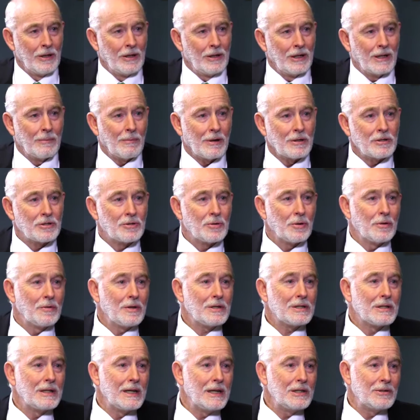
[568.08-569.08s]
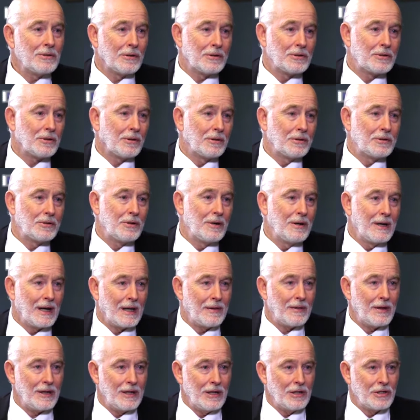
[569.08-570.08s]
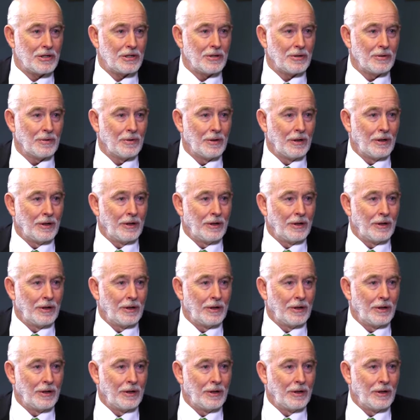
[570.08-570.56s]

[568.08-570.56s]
Now, Mansoor, this leads onto another issue.